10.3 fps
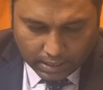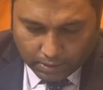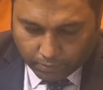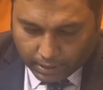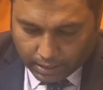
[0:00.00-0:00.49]

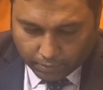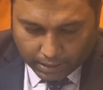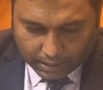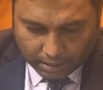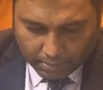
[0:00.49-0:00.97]

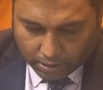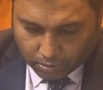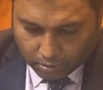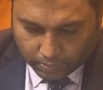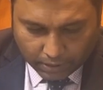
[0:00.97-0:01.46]
one time
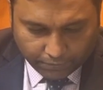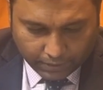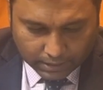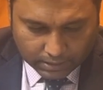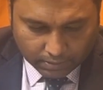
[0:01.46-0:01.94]
enrollment
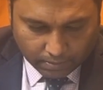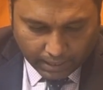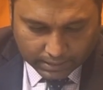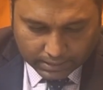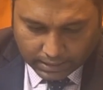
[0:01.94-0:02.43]
fees,
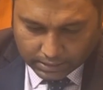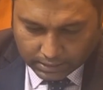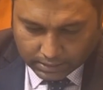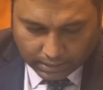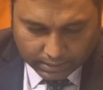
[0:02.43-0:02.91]

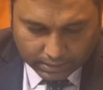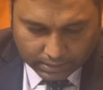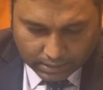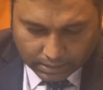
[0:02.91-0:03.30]
vaccination charges.